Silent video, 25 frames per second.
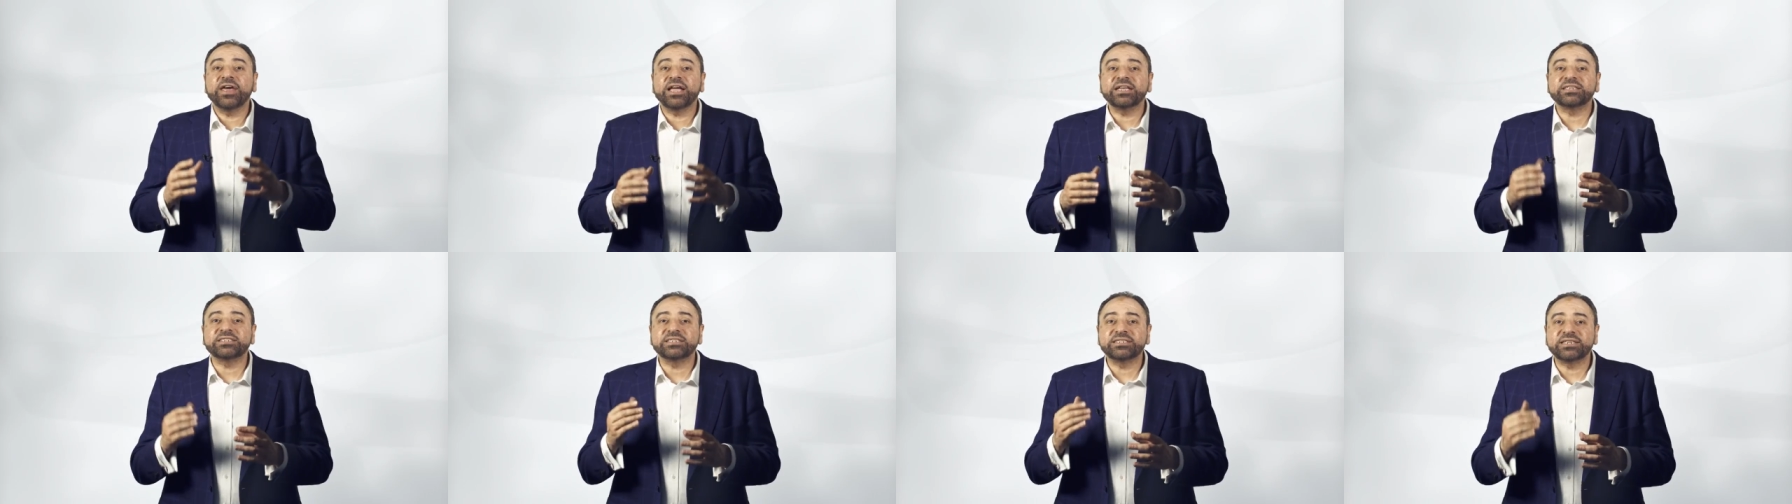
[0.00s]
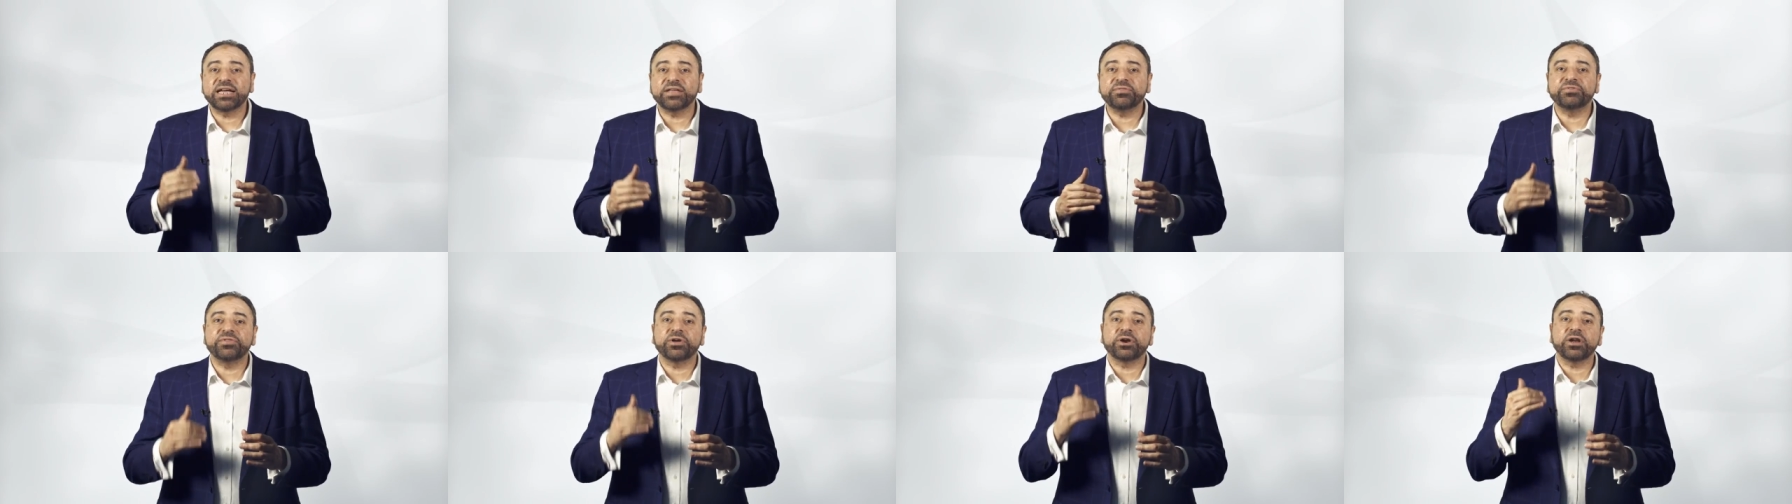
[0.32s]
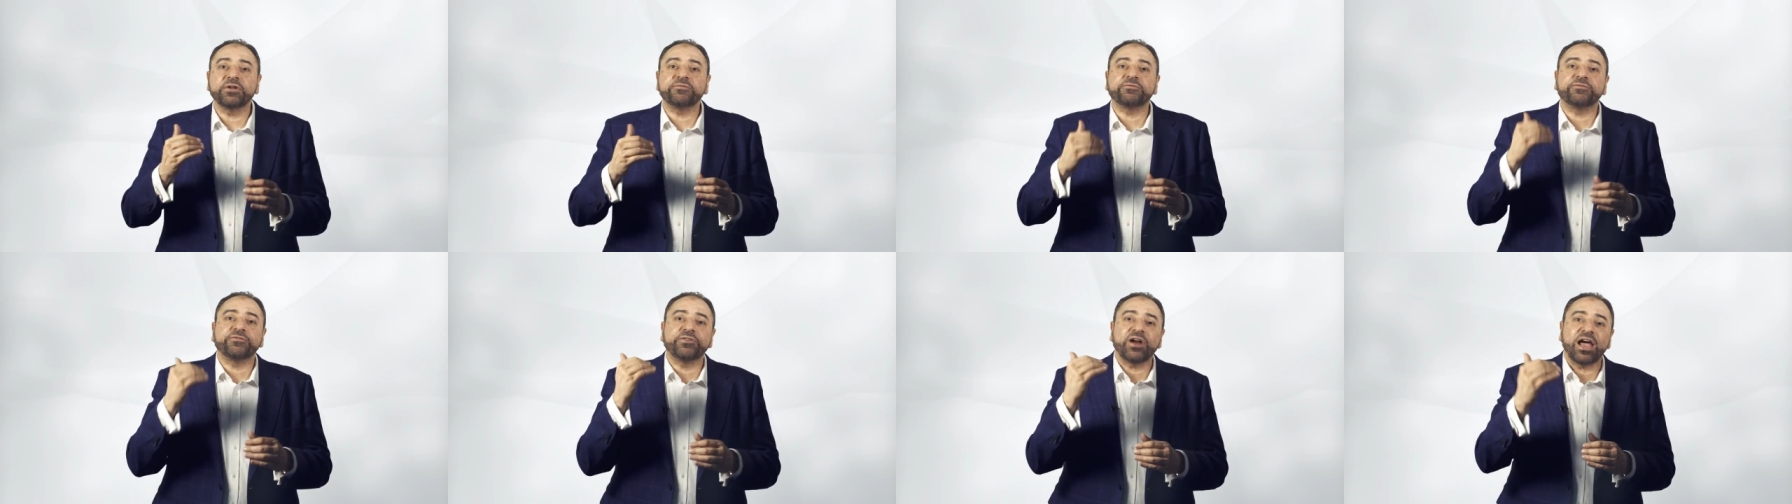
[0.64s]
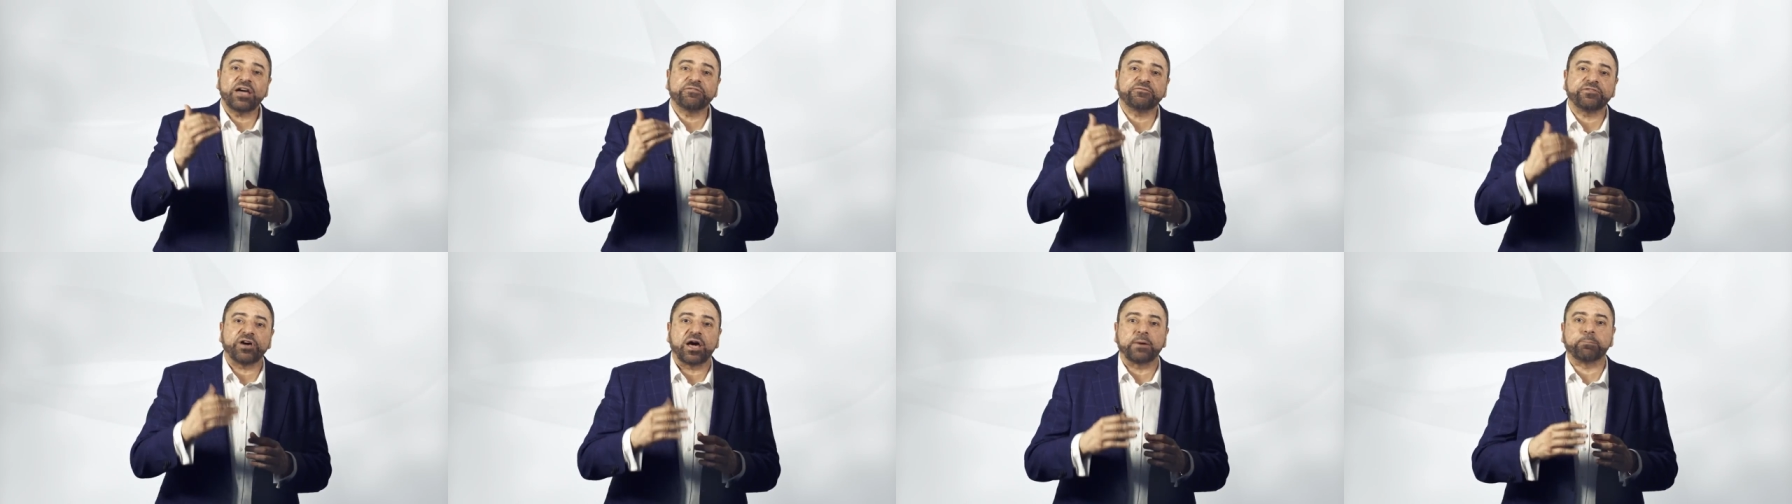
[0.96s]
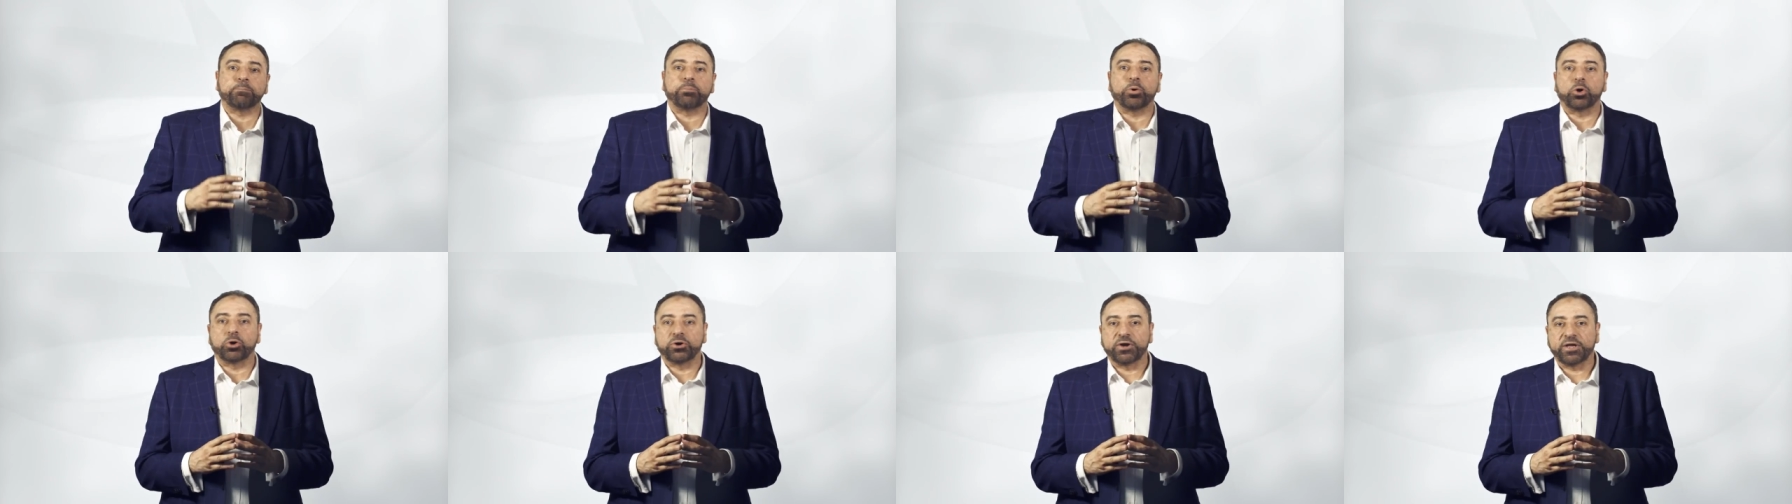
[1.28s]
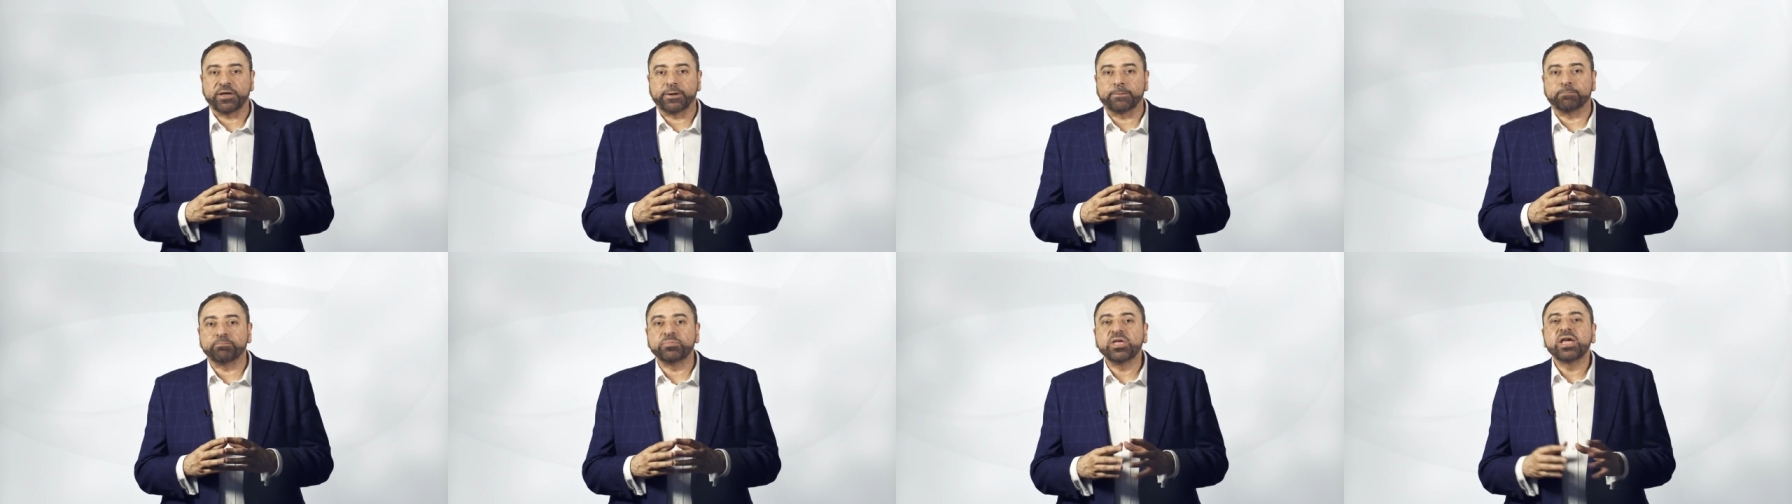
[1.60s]
they set the riffraff upon
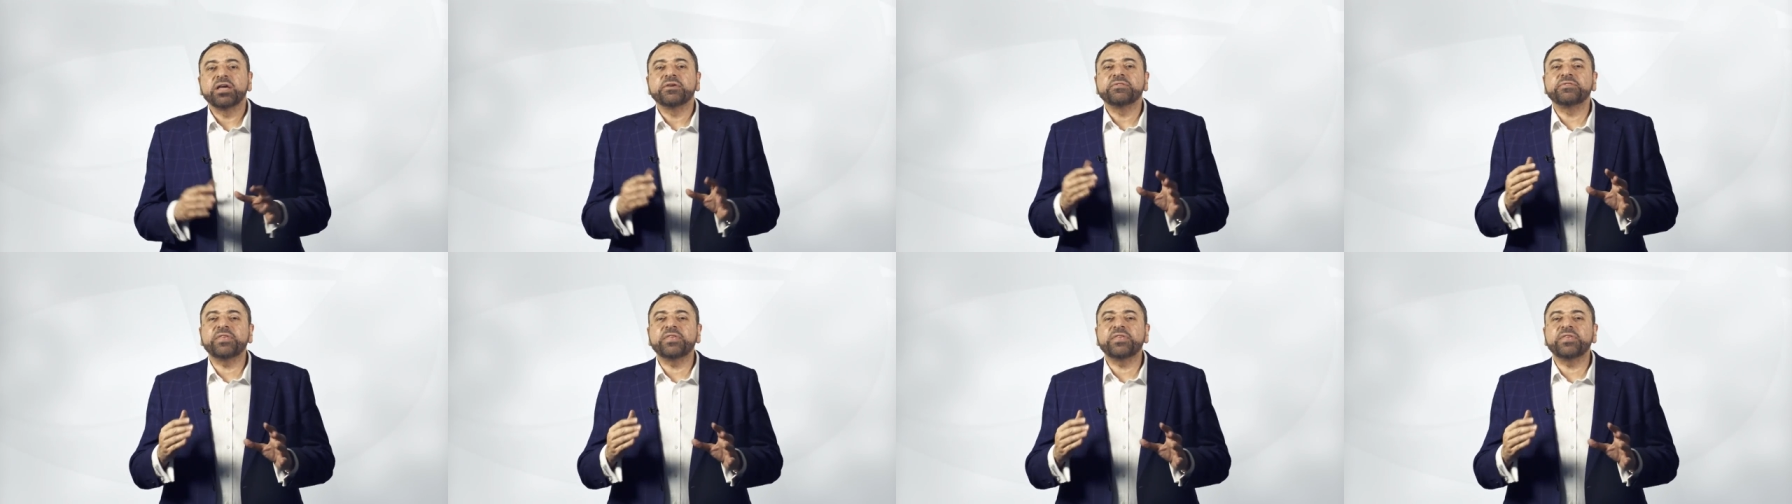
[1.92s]
him.